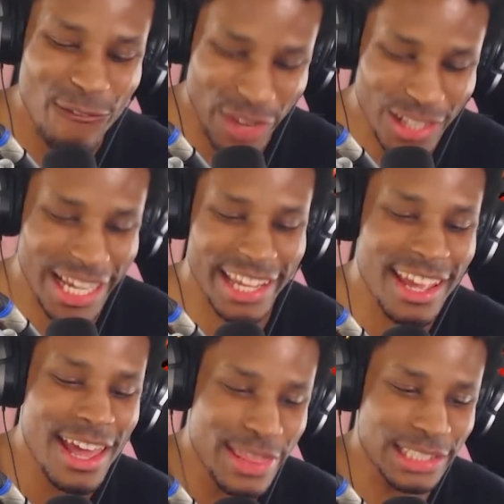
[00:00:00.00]
I felt
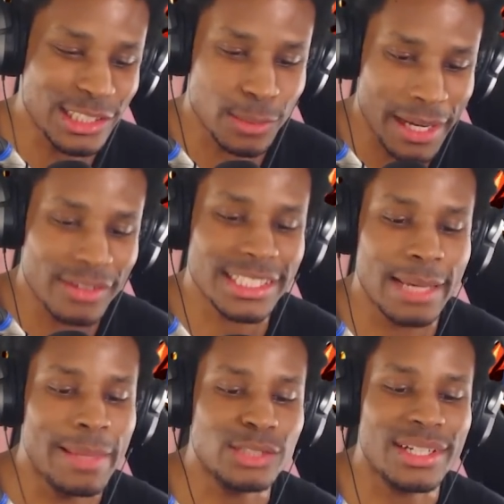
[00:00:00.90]
like this is a better team.